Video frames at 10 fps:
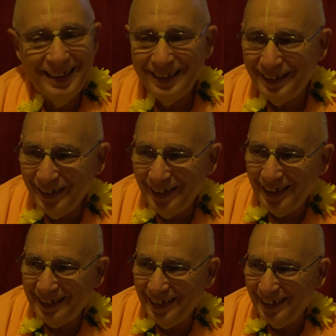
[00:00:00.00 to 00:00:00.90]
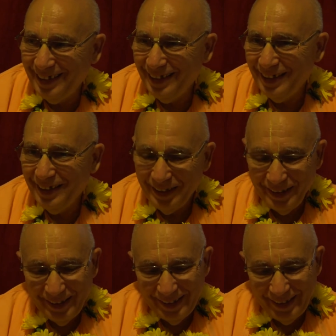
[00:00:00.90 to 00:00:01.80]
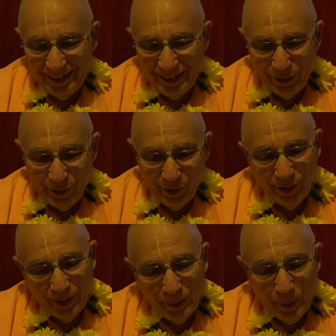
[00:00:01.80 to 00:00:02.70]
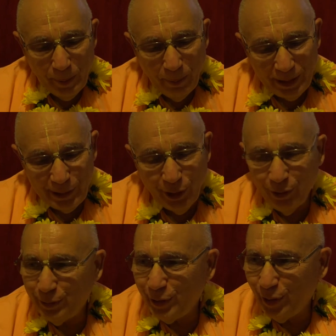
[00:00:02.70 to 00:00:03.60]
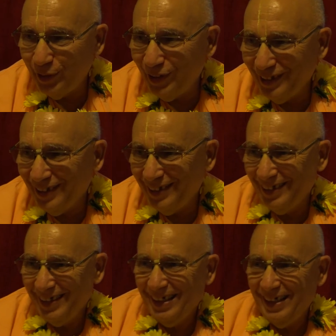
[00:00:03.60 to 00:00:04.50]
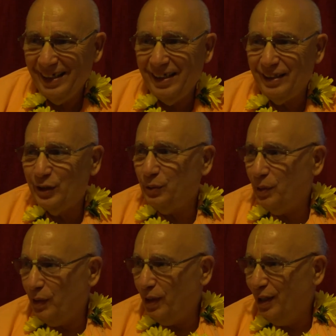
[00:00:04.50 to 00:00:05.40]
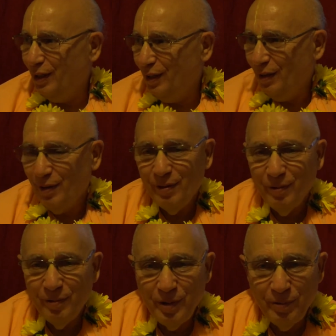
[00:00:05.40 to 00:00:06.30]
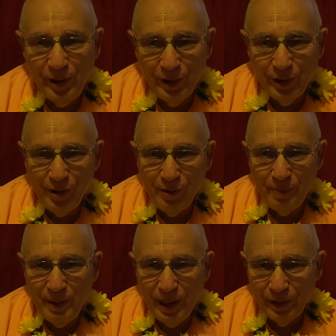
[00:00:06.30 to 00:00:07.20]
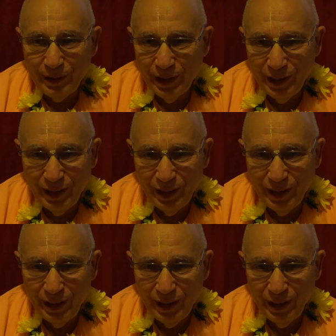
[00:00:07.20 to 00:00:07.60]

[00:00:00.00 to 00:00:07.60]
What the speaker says: So that this is Vaishnava Sangha, and that is really what we are all about.